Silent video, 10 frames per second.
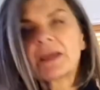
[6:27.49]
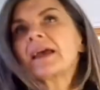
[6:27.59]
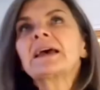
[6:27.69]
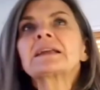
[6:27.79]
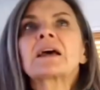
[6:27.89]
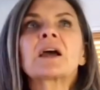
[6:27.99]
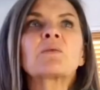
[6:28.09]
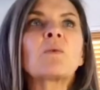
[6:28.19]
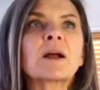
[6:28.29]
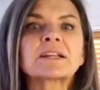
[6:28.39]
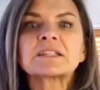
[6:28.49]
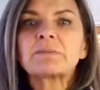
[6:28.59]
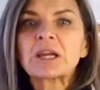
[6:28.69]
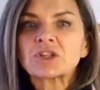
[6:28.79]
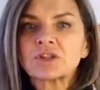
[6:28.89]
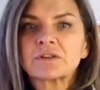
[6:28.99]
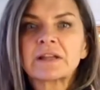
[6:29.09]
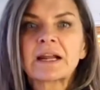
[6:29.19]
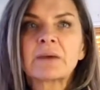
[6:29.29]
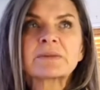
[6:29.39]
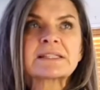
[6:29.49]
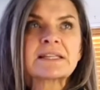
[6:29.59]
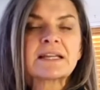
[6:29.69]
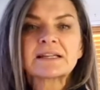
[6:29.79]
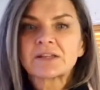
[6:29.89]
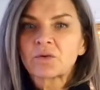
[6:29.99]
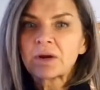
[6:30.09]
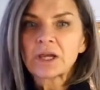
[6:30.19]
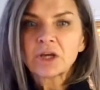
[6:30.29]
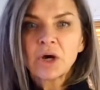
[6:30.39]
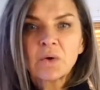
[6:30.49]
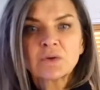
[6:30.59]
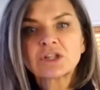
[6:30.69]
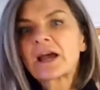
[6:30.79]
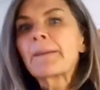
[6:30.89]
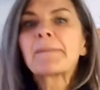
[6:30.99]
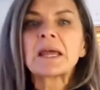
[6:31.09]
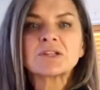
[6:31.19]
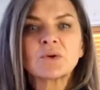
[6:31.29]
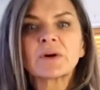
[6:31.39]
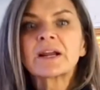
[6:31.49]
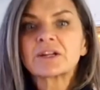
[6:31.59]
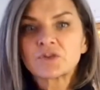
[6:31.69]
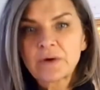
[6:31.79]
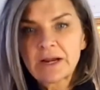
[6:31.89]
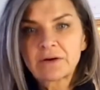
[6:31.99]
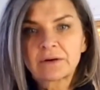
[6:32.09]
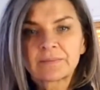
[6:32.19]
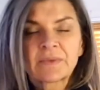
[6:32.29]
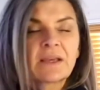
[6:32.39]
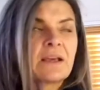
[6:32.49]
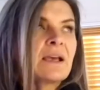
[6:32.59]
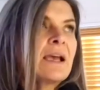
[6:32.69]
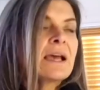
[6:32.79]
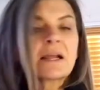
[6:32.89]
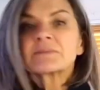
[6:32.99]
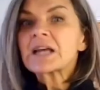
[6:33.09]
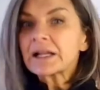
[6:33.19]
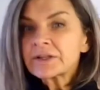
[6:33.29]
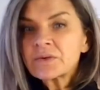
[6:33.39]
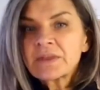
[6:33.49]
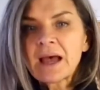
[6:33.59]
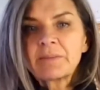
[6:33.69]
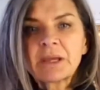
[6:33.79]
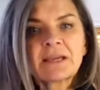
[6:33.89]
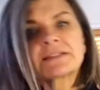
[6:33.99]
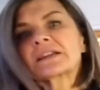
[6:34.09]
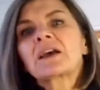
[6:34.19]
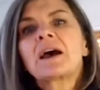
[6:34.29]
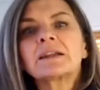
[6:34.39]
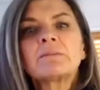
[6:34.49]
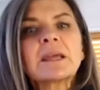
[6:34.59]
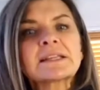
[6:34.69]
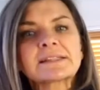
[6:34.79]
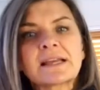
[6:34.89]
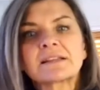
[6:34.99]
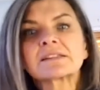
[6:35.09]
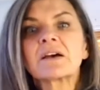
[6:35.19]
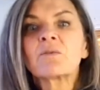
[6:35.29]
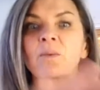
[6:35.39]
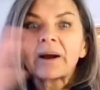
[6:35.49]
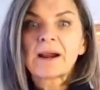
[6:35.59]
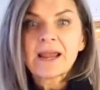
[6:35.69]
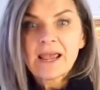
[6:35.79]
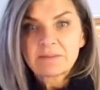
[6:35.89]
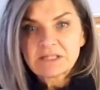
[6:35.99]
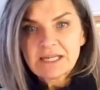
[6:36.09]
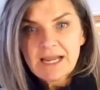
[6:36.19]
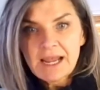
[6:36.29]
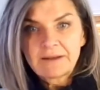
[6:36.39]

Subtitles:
And I wanted to make sure that I was seen as a great coach, a mentor, and a trainer. And I'm telling you that because it kind of makes sense of where I am today.